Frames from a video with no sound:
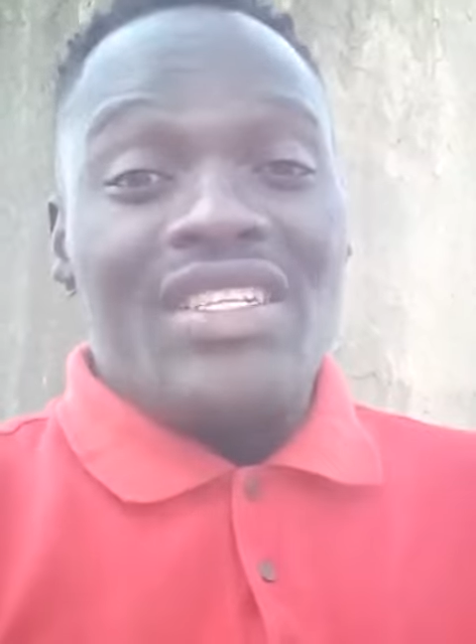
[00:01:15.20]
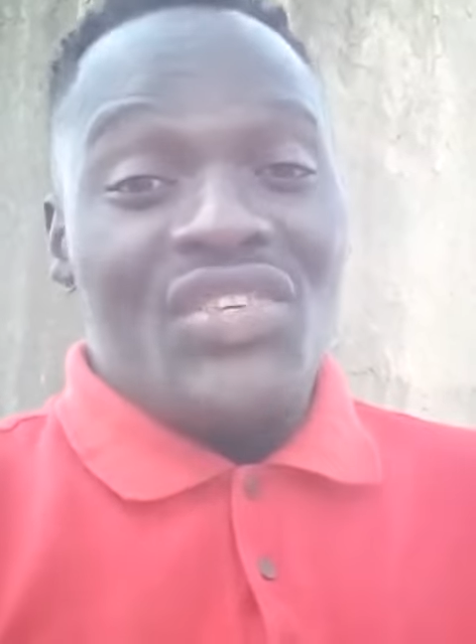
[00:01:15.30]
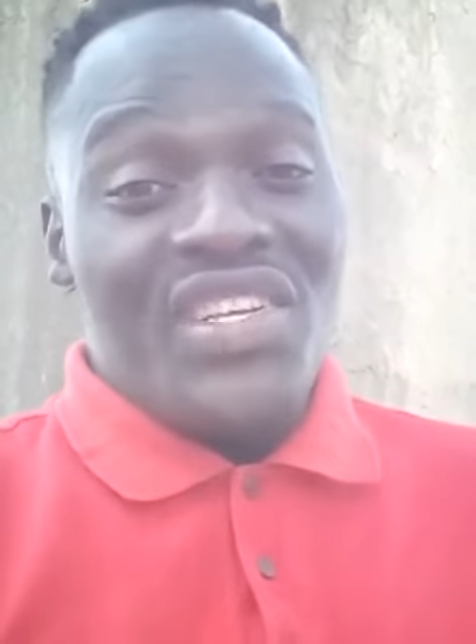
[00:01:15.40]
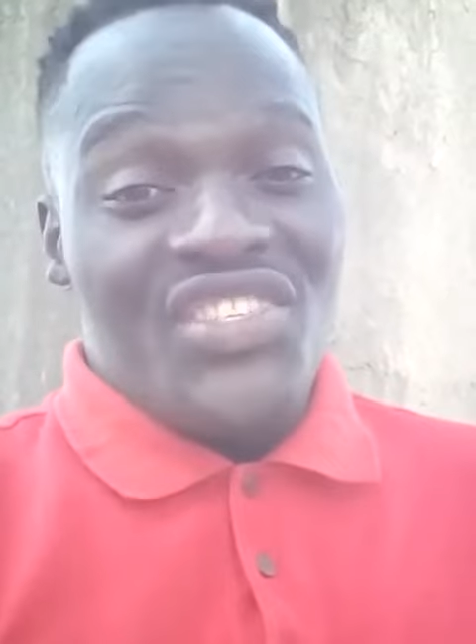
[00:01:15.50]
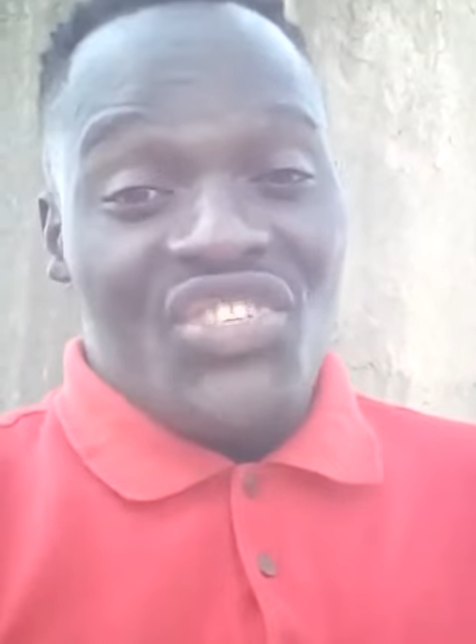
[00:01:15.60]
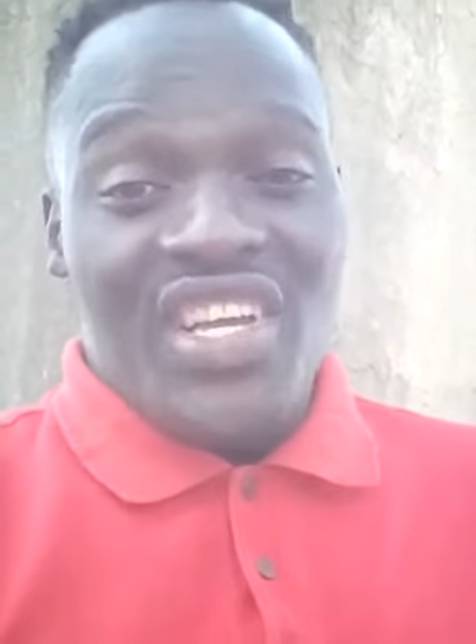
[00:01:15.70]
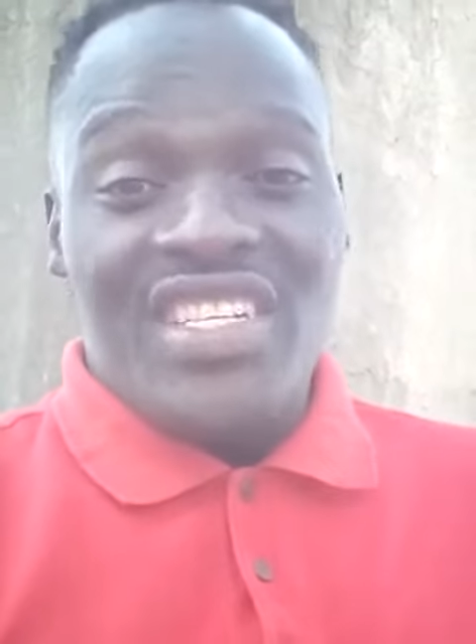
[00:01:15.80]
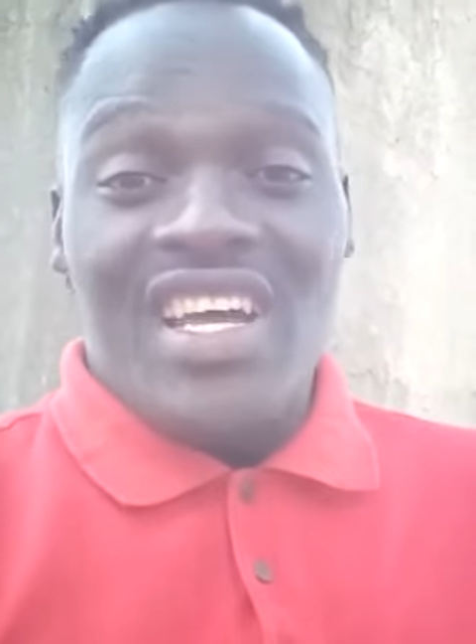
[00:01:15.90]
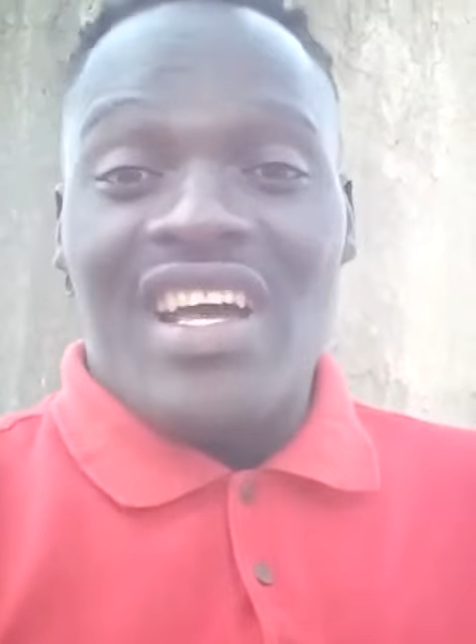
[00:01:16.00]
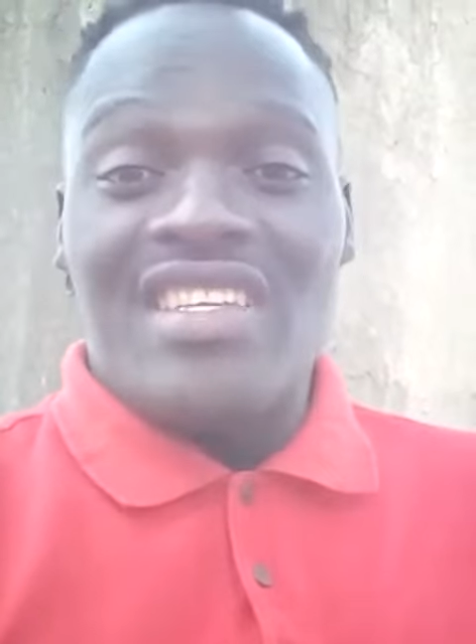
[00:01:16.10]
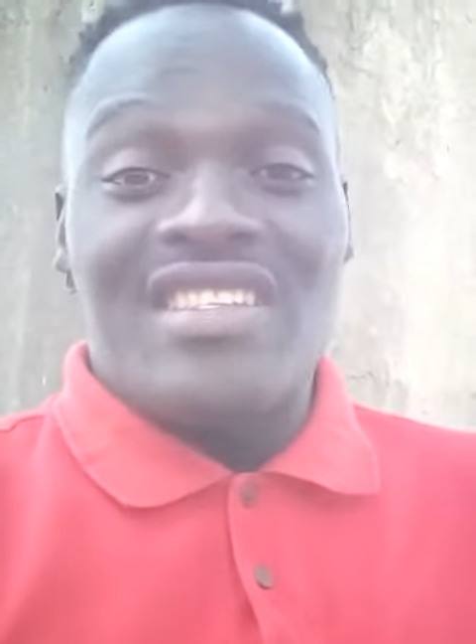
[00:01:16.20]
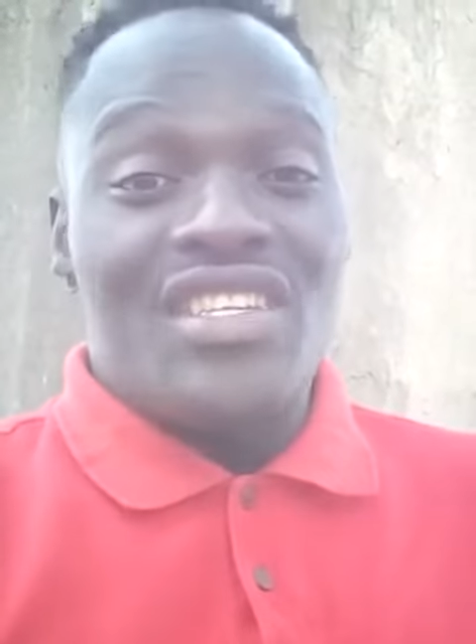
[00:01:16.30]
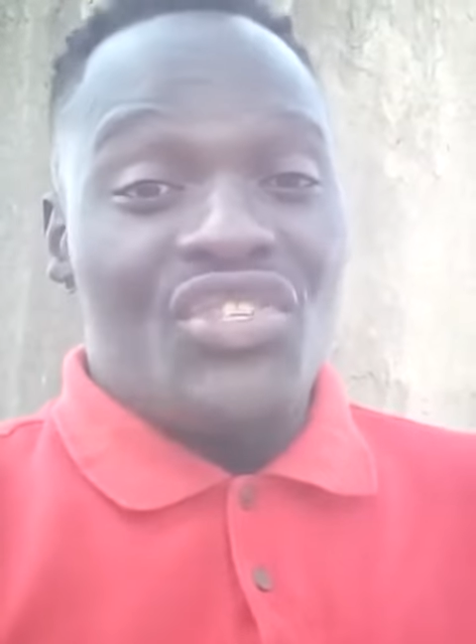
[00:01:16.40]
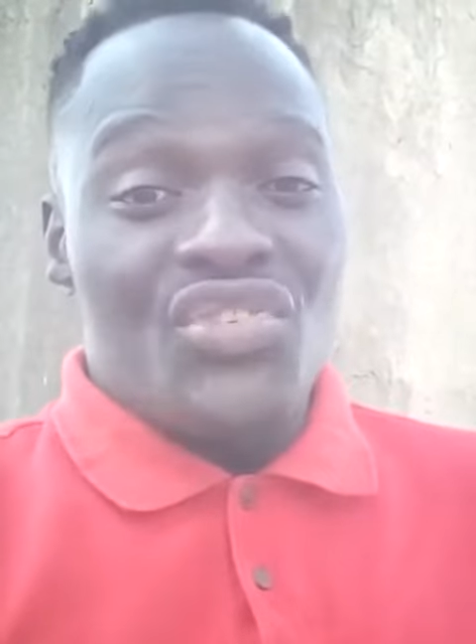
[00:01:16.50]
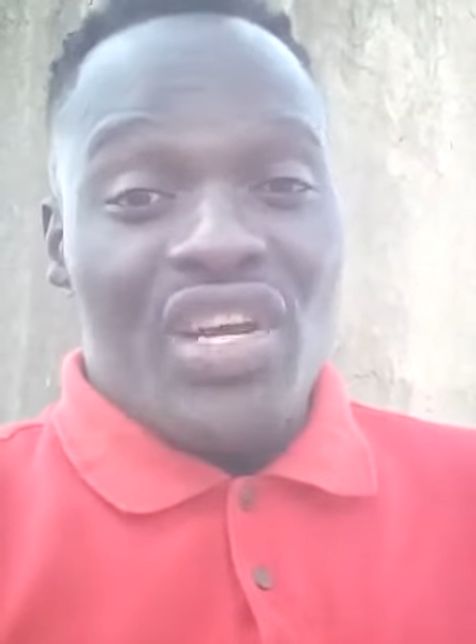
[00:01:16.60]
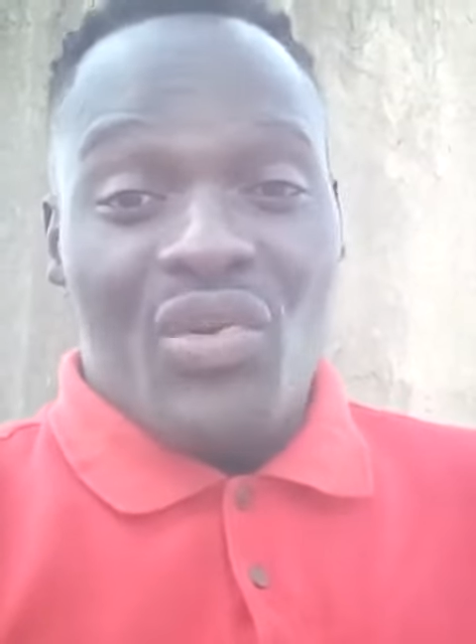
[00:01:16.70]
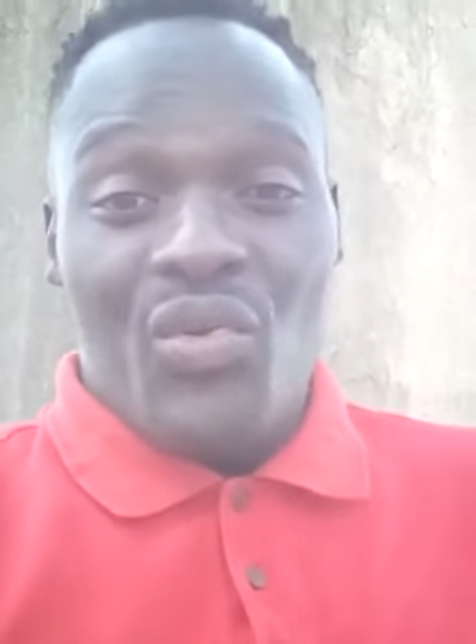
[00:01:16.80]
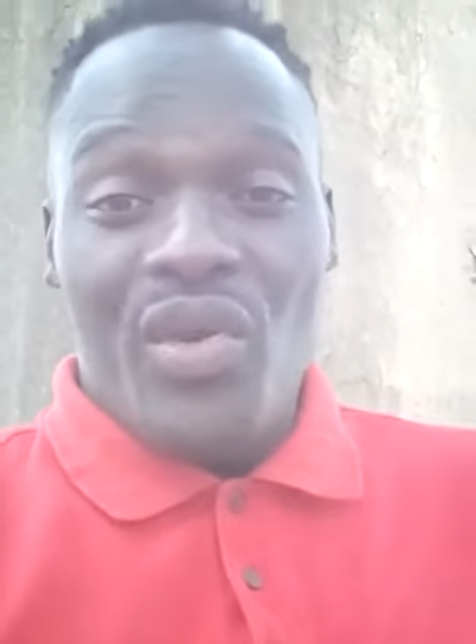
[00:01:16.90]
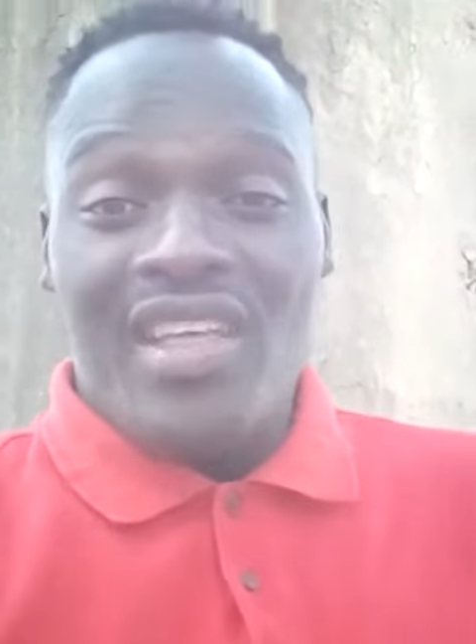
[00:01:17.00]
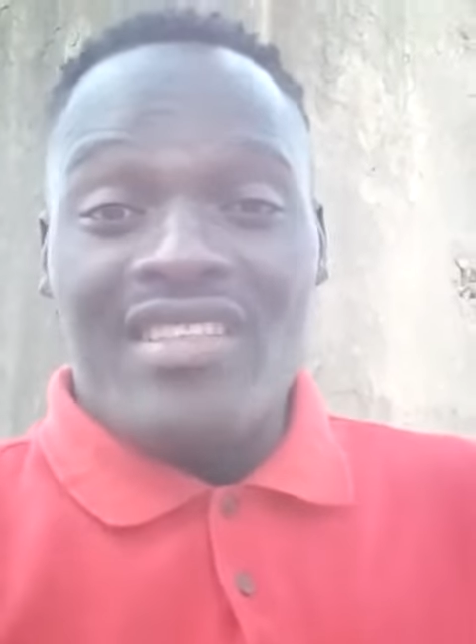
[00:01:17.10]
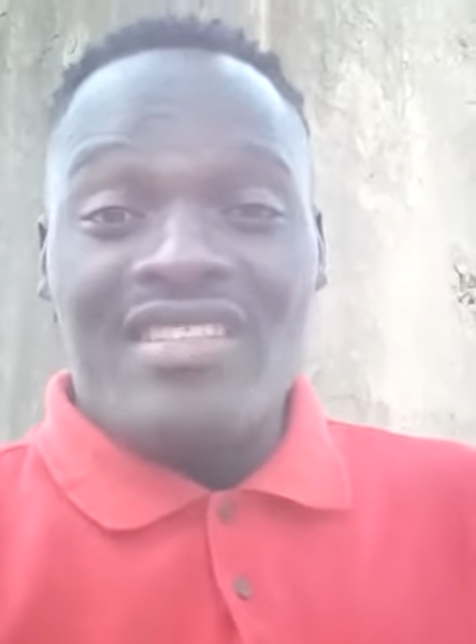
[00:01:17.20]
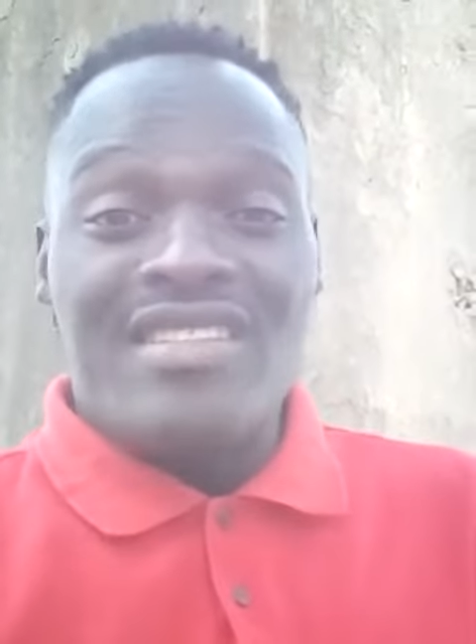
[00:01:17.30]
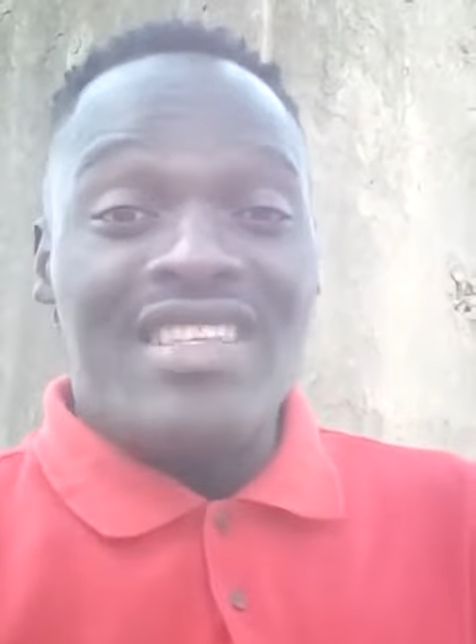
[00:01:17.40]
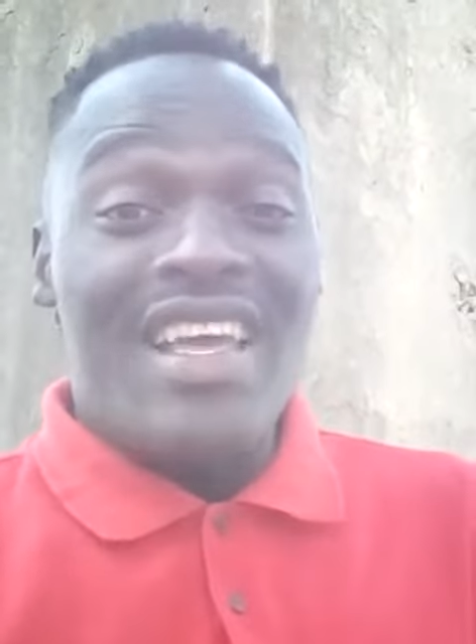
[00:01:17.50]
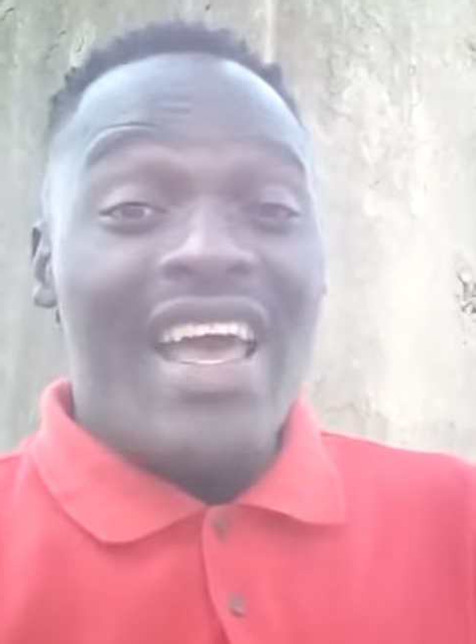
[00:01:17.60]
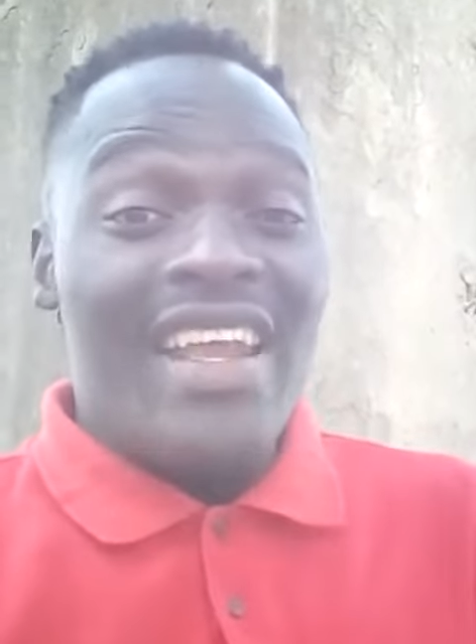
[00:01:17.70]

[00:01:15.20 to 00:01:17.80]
transgenders, drag queens,